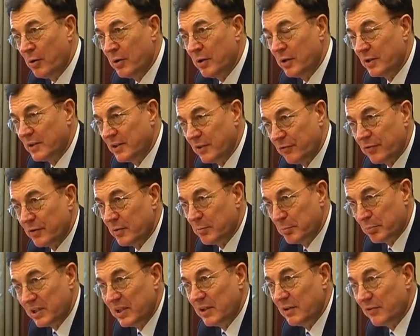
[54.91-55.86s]
a
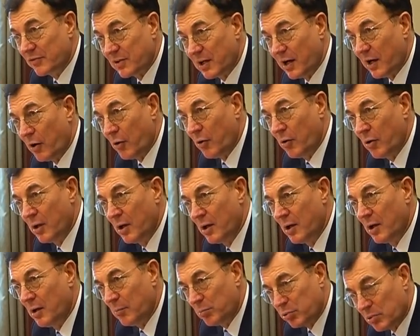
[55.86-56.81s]
different breed of cow,
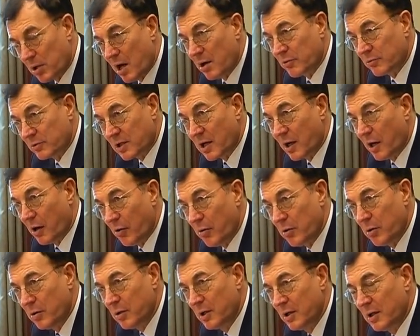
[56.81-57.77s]
brown cow.